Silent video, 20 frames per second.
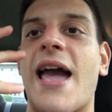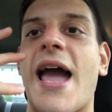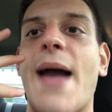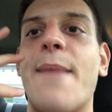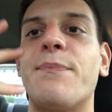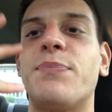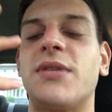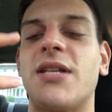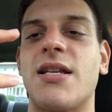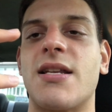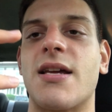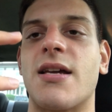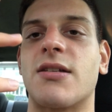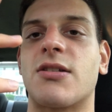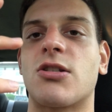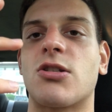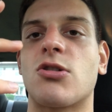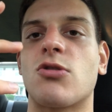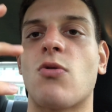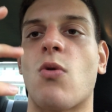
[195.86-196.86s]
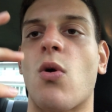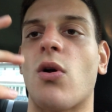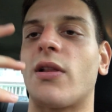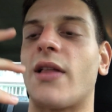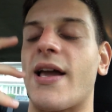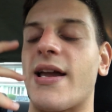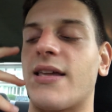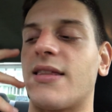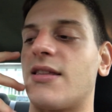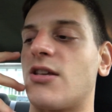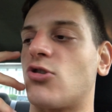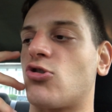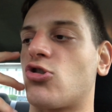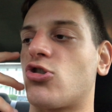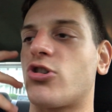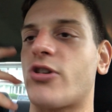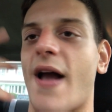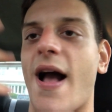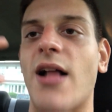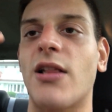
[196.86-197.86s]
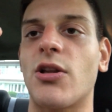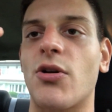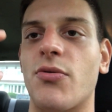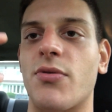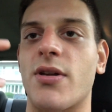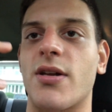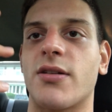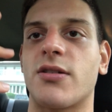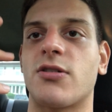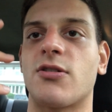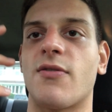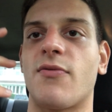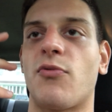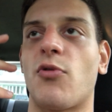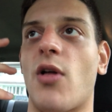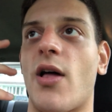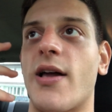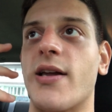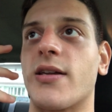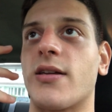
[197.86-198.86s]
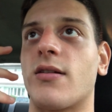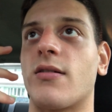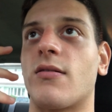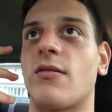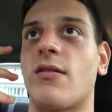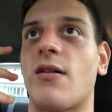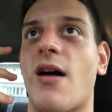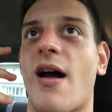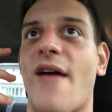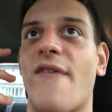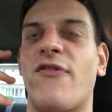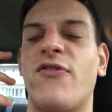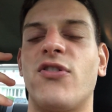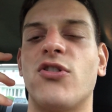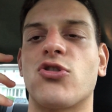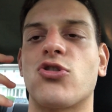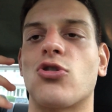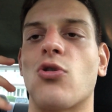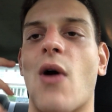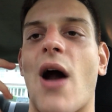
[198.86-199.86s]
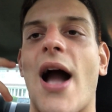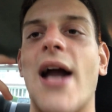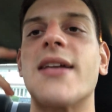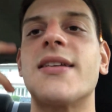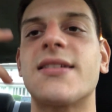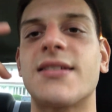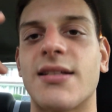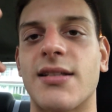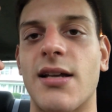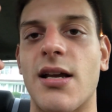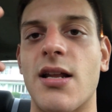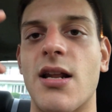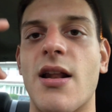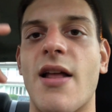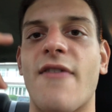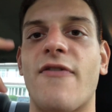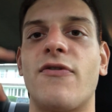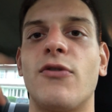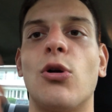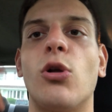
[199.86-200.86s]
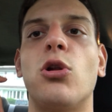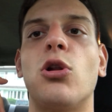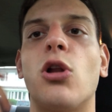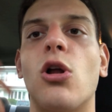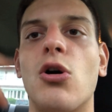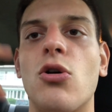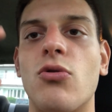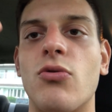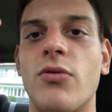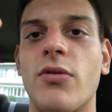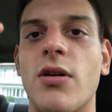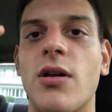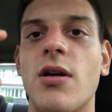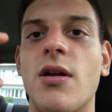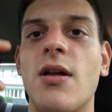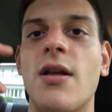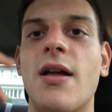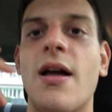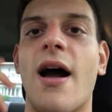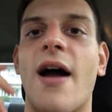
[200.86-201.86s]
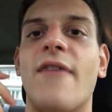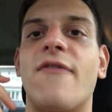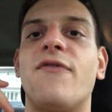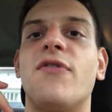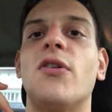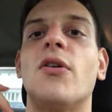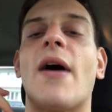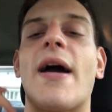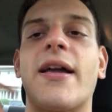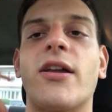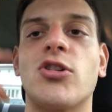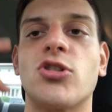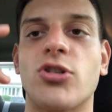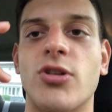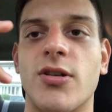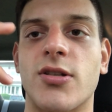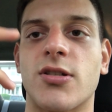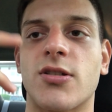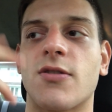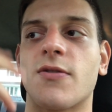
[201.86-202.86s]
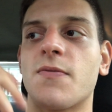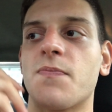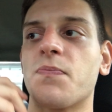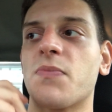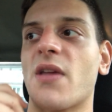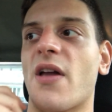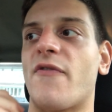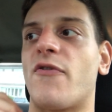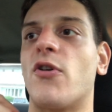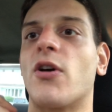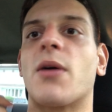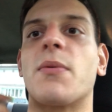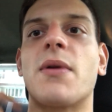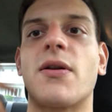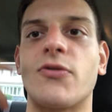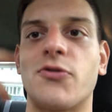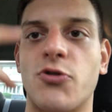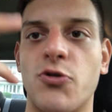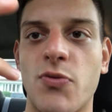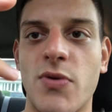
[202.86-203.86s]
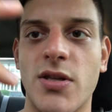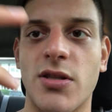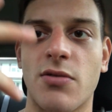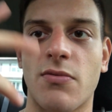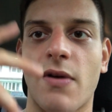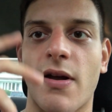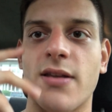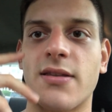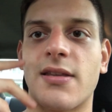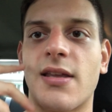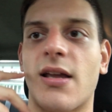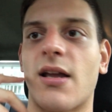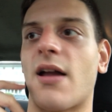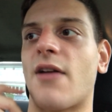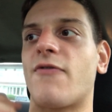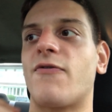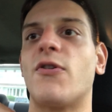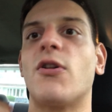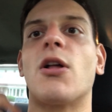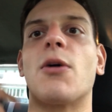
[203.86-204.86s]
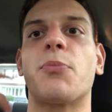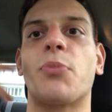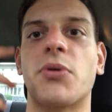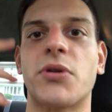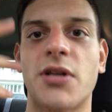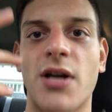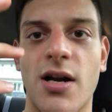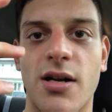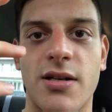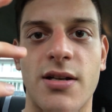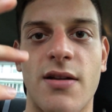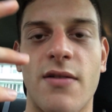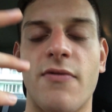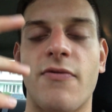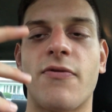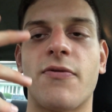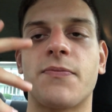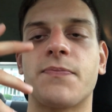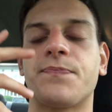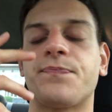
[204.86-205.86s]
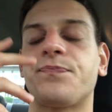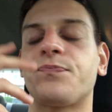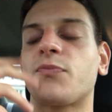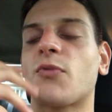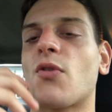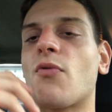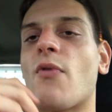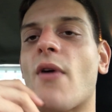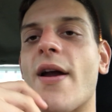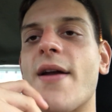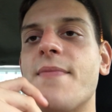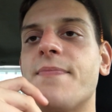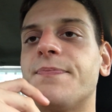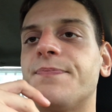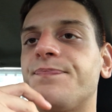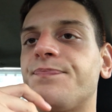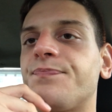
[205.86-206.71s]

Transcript: emptiness, or this shallowness of I feel so isolated, I feel alone, I feel anxious, I feel like I'm not doing the right thing, I feel unproductive, right?